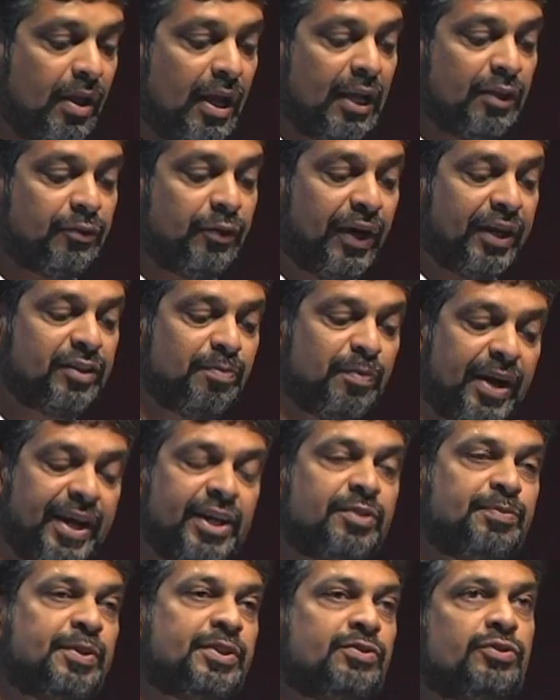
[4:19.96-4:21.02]
As far as my
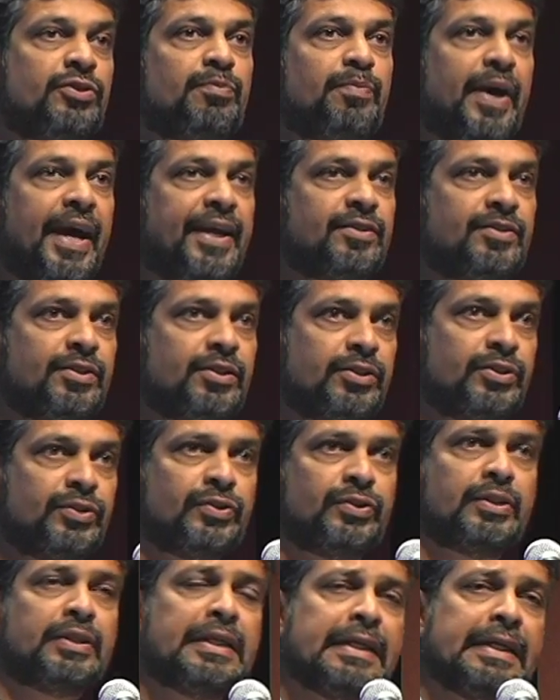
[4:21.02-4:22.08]
experience with banks
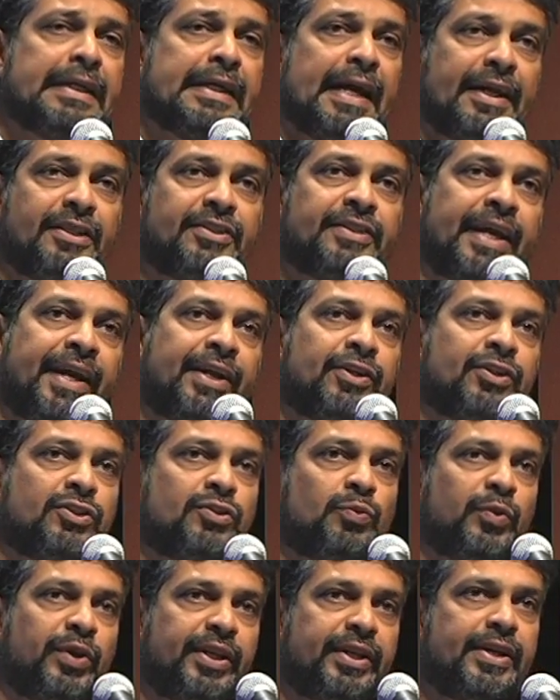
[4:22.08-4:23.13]
goes, at
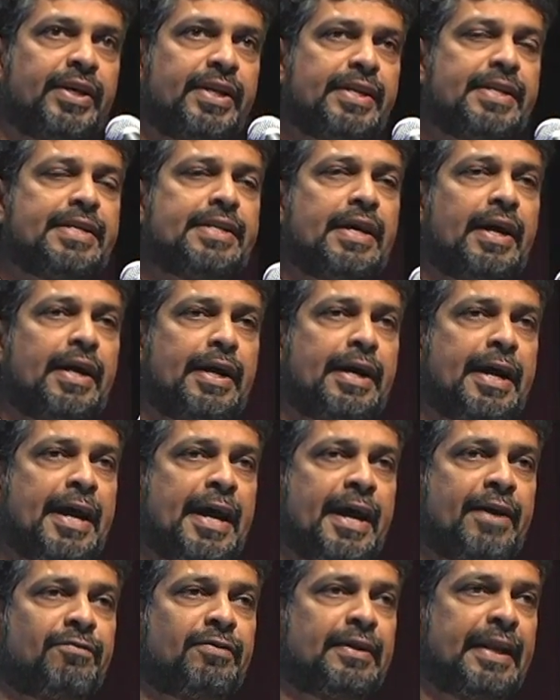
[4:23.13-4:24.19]
Django's, we did
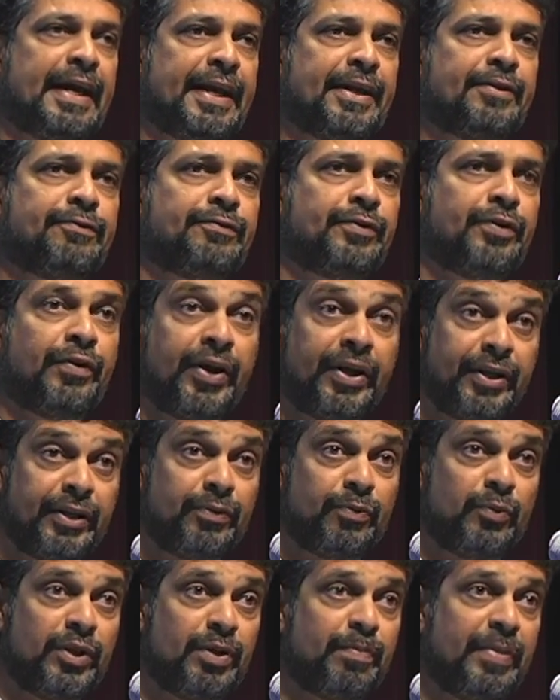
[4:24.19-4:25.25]
have a line of
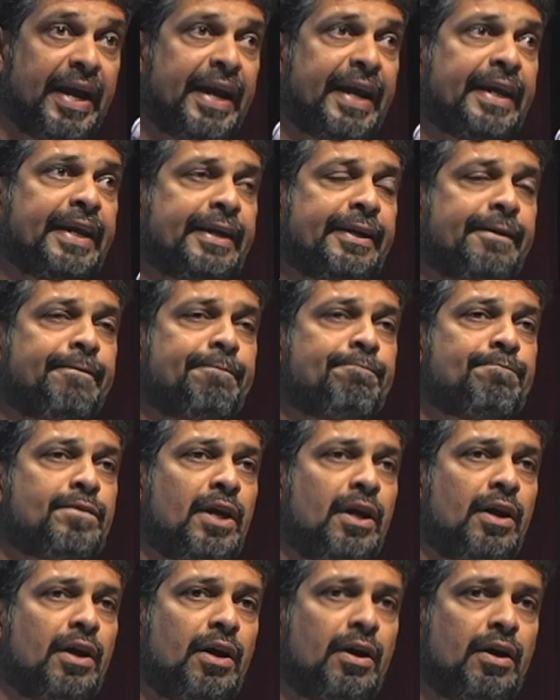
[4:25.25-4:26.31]
credit with a bank,
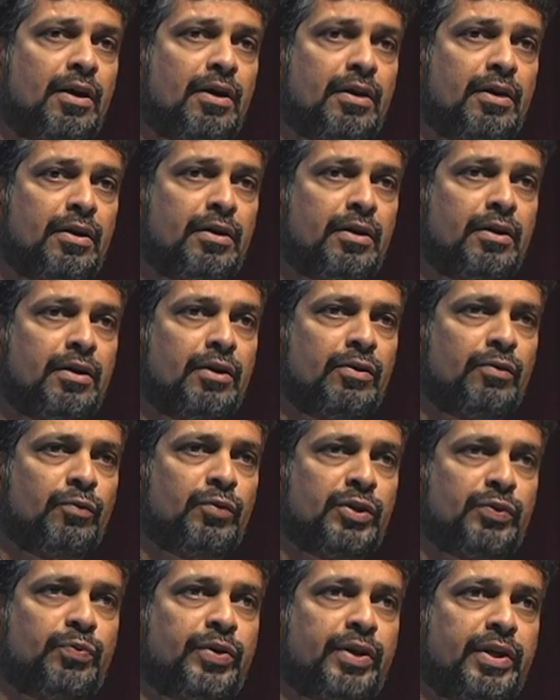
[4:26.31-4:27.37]

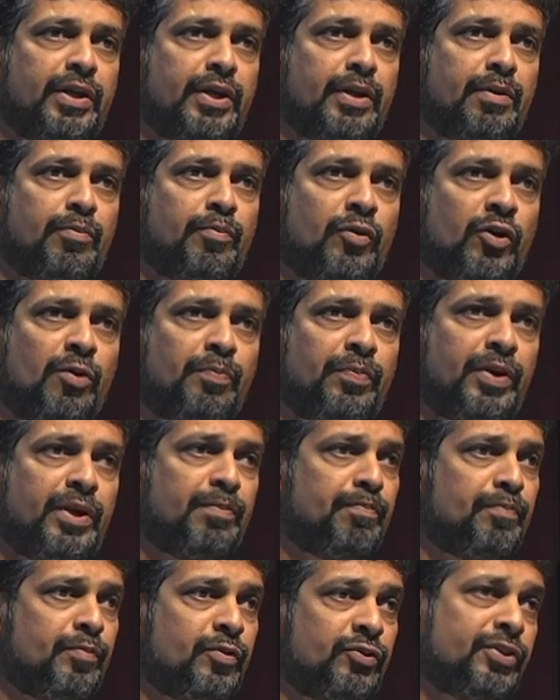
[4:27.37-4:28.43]
which we promptly
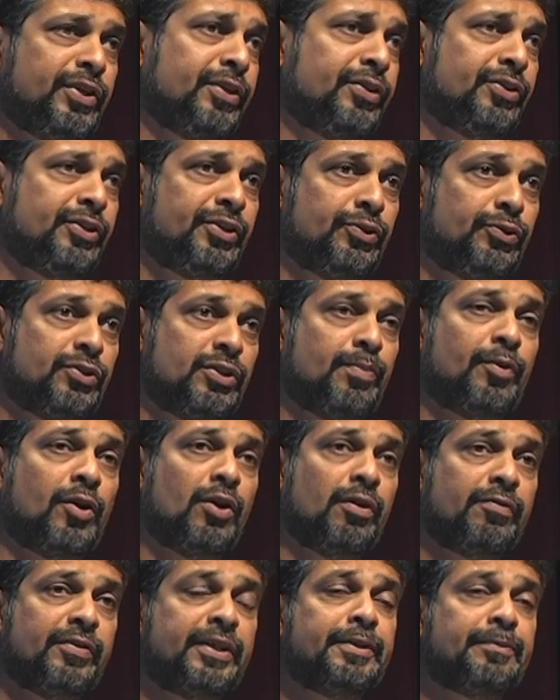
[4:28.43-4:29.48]
proceeded to use up
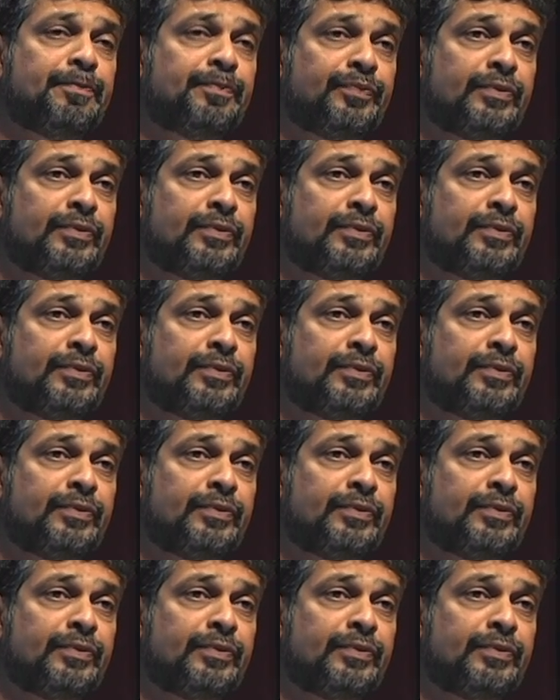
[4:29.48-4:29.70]
all of it.